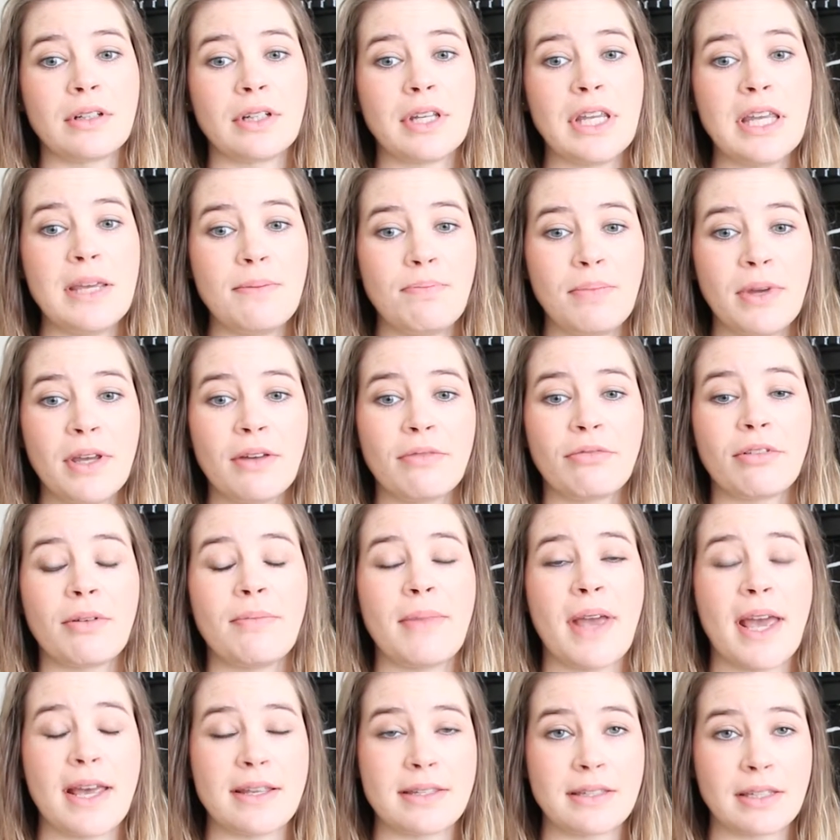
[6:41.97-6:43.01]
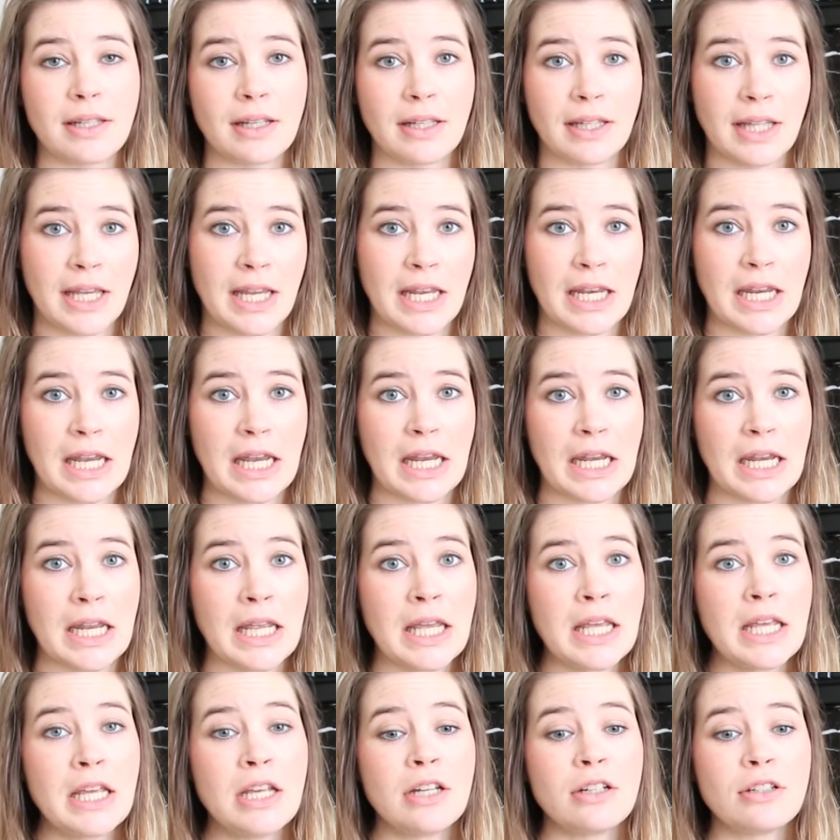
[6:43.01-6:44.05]
keep it from escalating
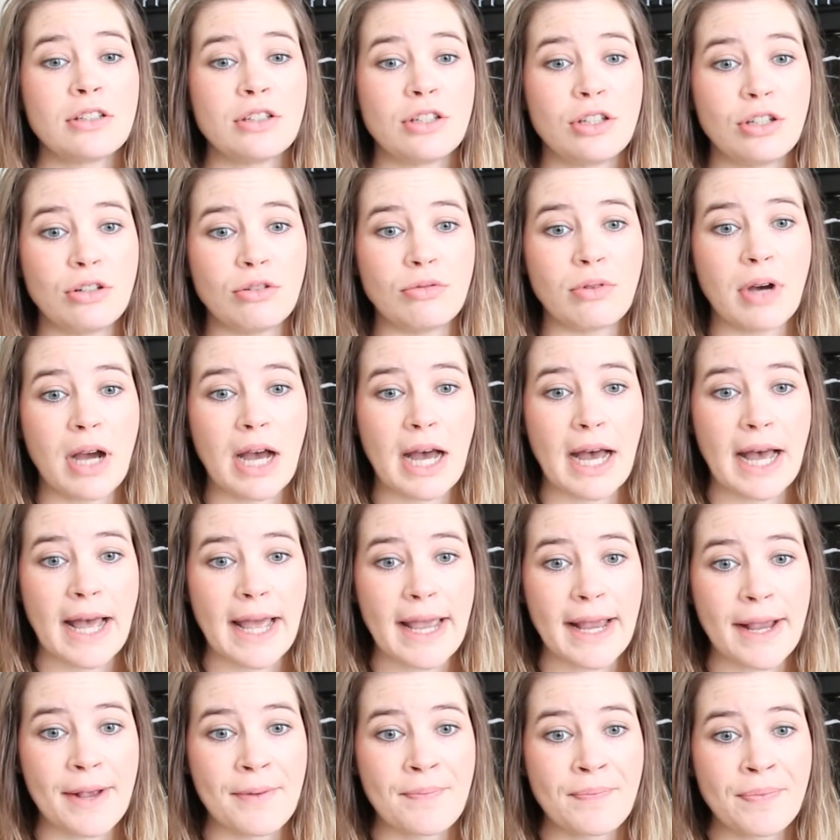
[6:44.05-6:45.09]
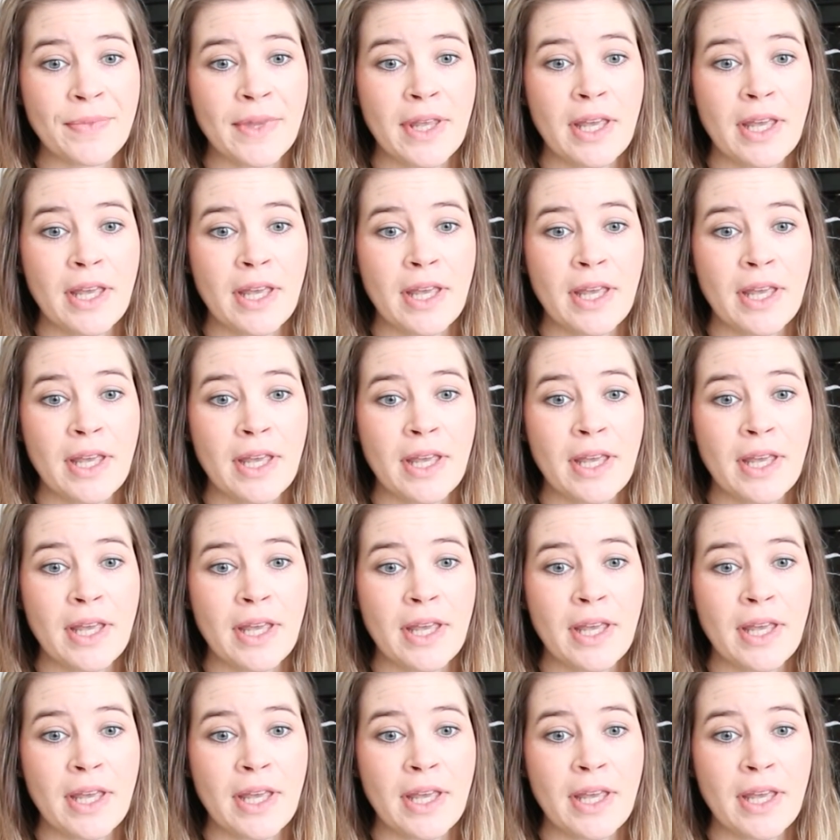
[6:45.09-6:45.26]
too high.